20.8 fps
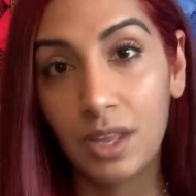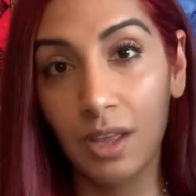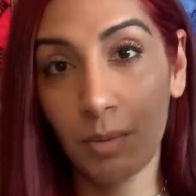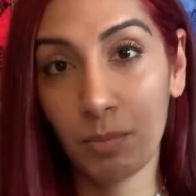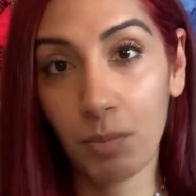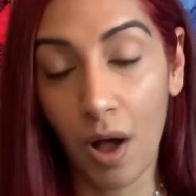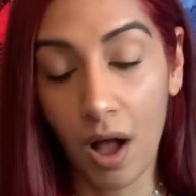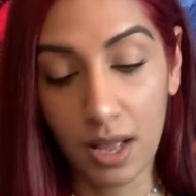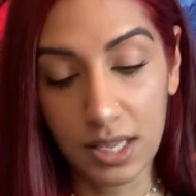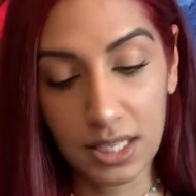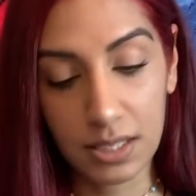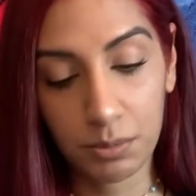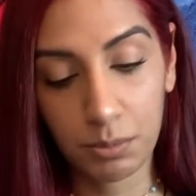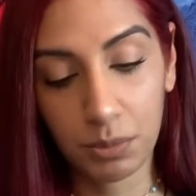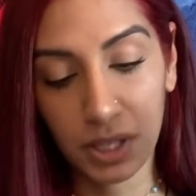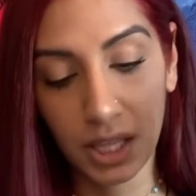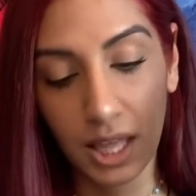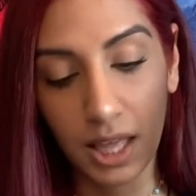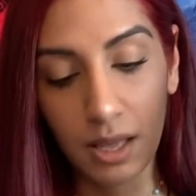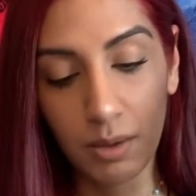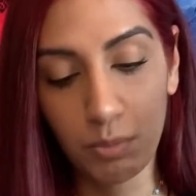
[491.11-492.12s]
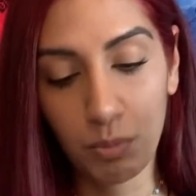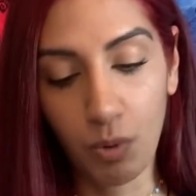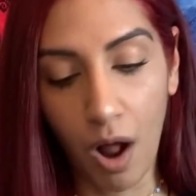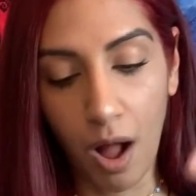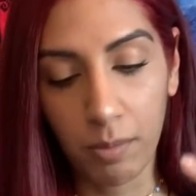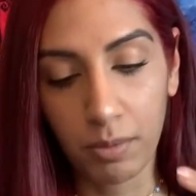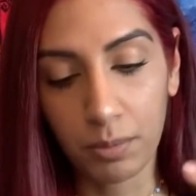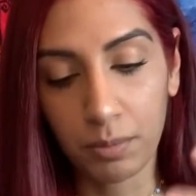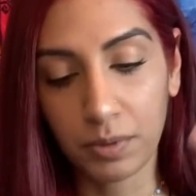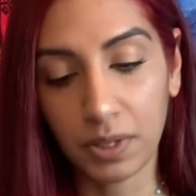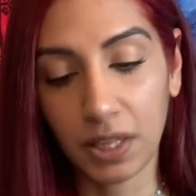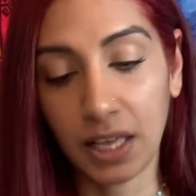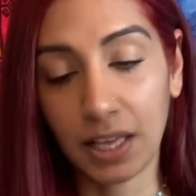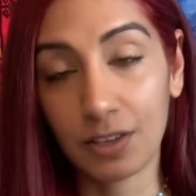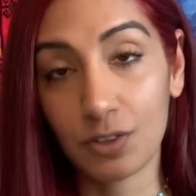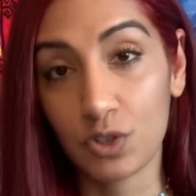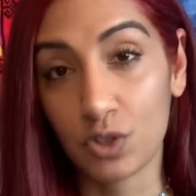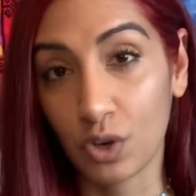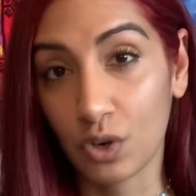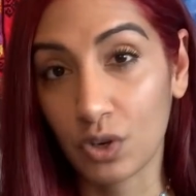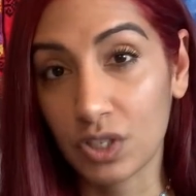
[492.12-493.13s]
Possibly, probably,
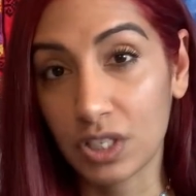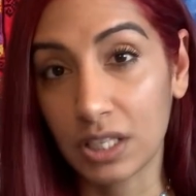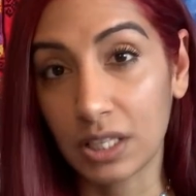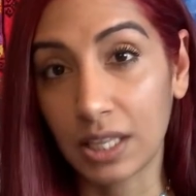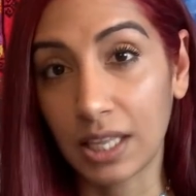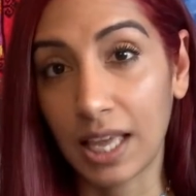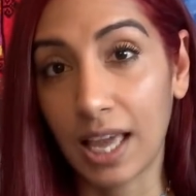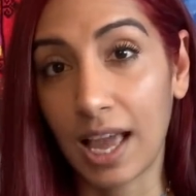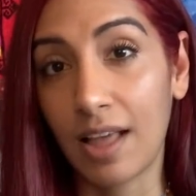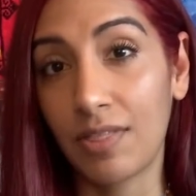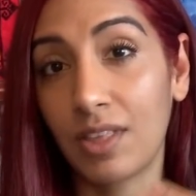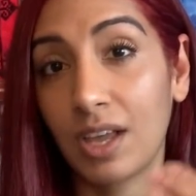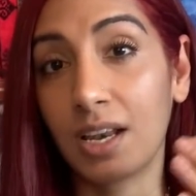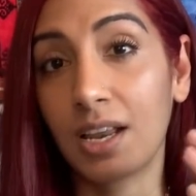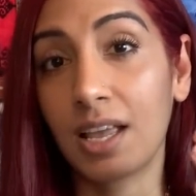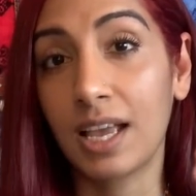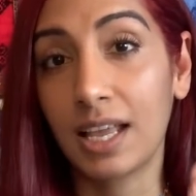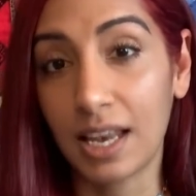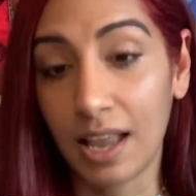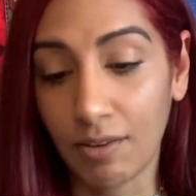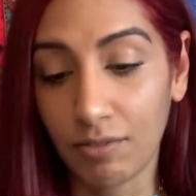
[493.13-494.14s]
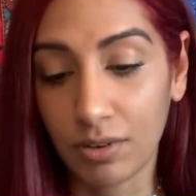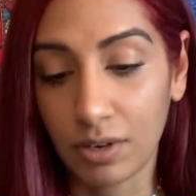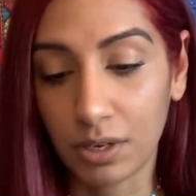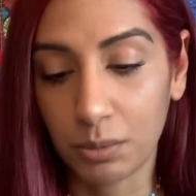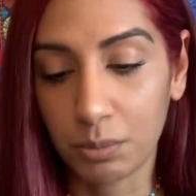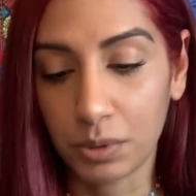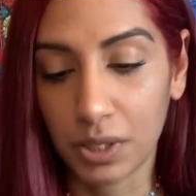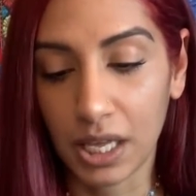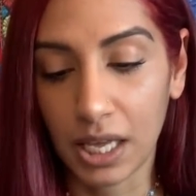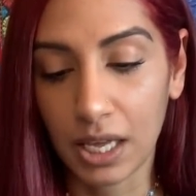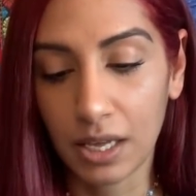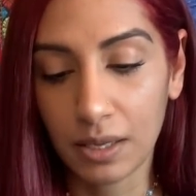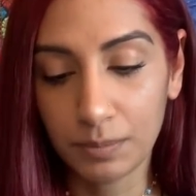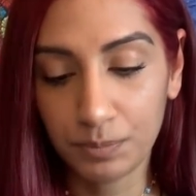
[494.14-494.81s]
certainly, and then inevitably.